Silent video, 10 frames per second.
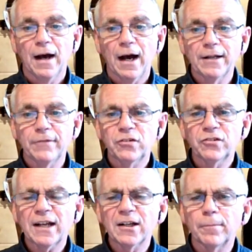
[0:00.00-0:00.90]
And if you
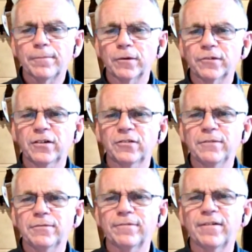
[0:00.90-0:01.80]
sign up for just
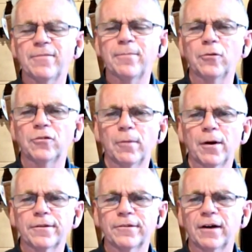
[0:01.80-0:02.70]
even a £5 a
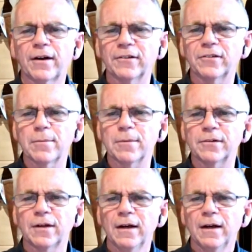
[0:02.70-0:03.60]
month direct
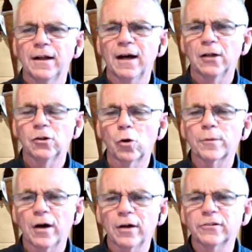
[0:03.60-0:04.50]
debit, along
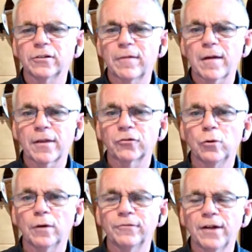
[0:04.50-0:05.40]
with the hundreds of others
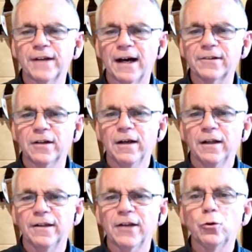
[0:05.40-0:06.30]
who have done that,
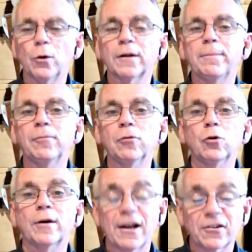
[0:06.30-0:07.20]
then you are the people
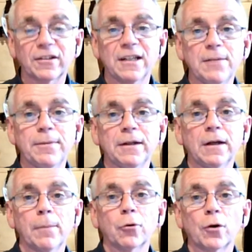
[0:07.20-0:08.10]
who are actually
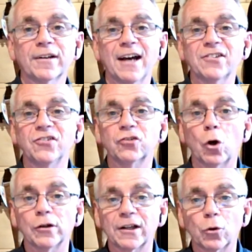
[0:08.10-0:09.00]
keeping Broadcasting
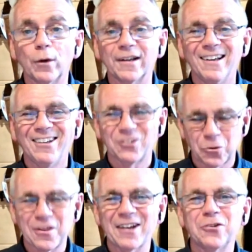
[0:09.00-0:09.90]
Scotland going. So
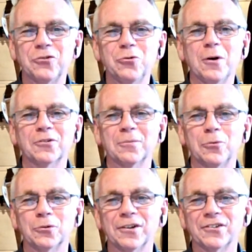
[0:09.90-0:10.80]
thank you to our
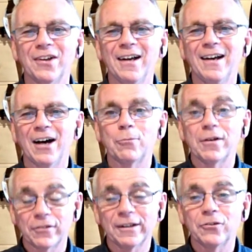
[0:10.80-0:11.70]
supporters, and
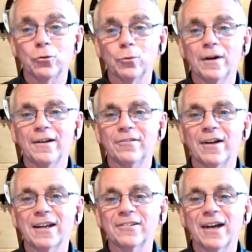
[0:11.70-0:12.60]
we really do
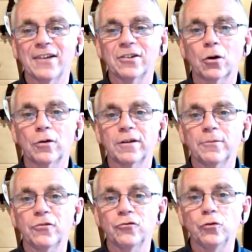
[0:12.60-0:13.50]
recognise the
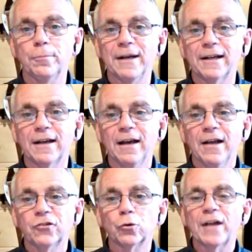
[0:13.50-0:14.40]
contribution you make.
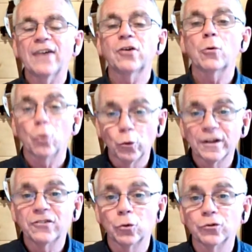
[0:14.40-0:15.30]
So that's our
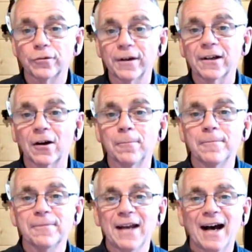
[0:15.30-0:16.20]
only source of income
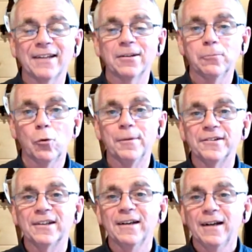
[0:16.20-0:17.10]
at the
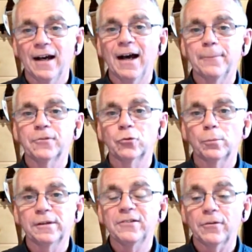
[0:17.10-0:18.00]
moment. So
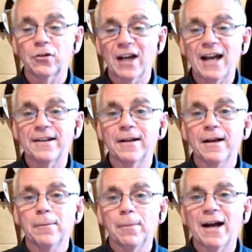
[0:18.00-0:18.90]
please, if you can
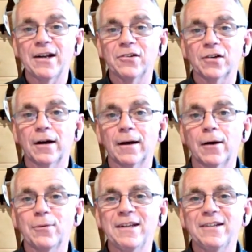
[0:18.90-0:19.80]
manage a
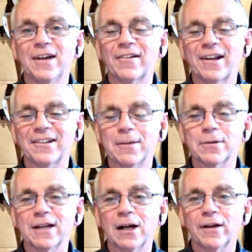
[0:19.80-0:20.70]
wee direct
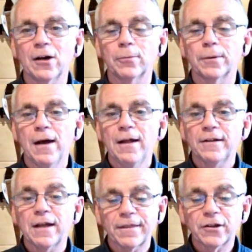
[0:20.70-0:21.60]
debit, that'll help.
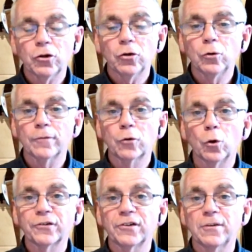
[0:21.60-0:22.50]
The other thing you can do, of
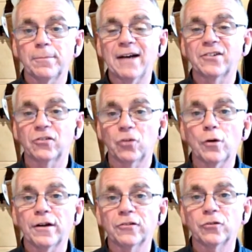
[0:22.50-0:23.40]
course, is to pass us
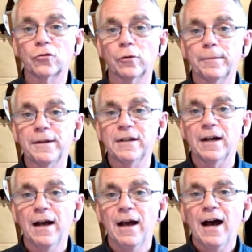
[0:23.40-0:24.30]
on in social
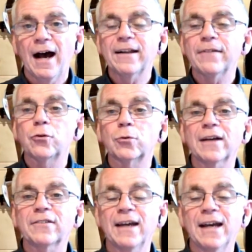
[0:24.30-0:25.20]
media. And if you would
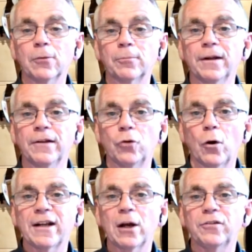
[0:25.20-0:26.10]
like to help
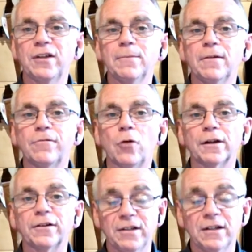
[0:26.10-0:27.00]
join our team of
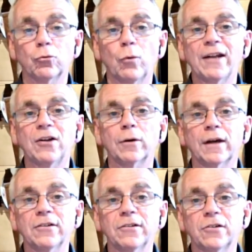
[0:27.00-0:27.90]
volunteers, why not
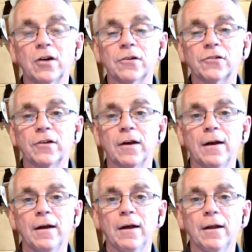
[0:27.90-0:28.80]
get in touch?
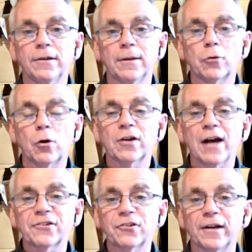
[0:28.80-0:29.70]
The
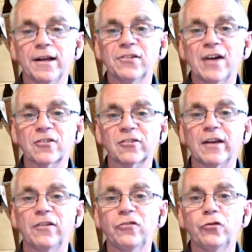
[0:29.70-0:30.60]
broadcaster is actually
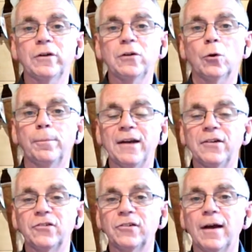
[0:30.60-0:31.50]
a
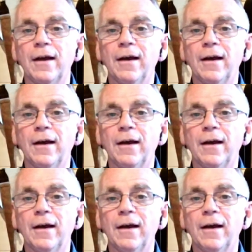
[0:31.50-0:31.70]
studio-based